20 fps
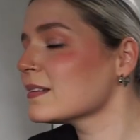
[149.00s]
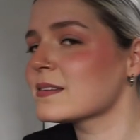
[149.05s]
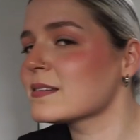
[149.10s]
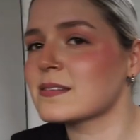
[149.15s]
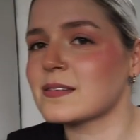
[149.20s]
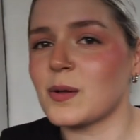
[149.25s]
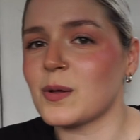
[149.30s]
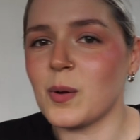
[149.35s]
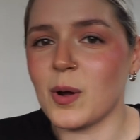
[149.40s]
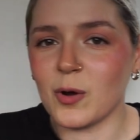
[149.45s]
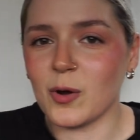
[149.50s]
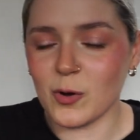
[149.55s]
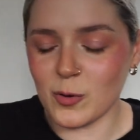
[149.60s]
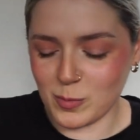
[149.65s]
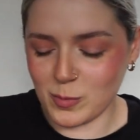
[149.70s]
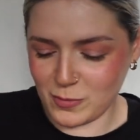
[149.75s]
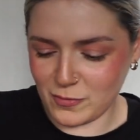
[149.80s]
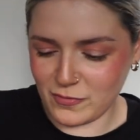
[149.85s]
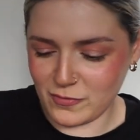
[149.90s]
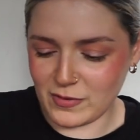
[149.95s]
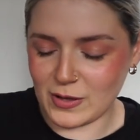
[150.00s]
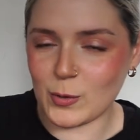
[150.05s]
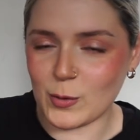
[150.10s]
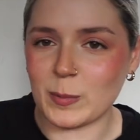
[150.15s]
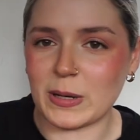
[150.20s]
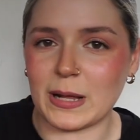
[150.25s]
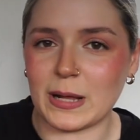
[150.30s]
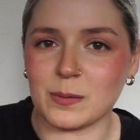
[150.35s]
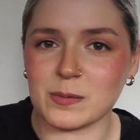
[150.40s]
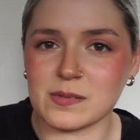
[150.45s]
So horrible
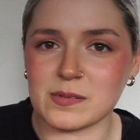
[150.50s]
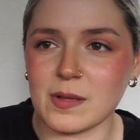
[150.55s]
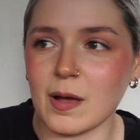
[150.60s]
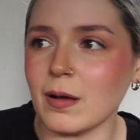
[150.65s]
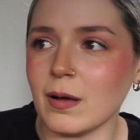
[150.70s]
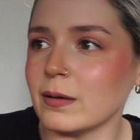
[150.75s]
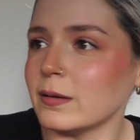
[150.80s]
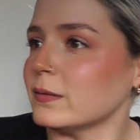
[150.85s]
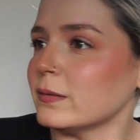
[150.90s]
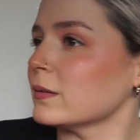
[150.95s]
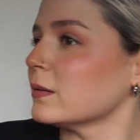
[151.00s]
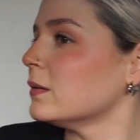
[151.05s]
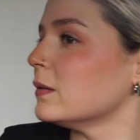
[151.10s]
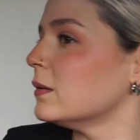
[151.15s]
filming outside.